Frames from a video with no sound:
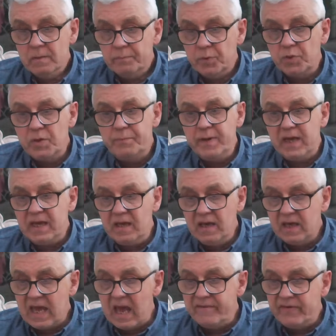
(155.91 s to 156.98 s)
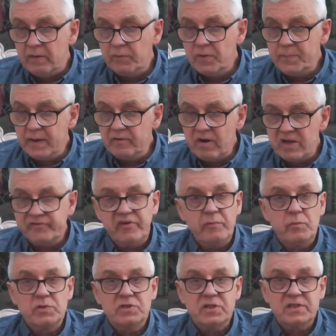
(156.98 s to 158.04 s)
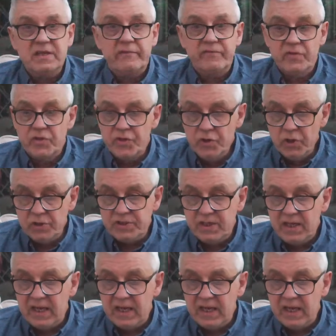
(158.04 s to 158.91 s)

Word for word: But the bigger he gave out, the big race for him was the seven thirty.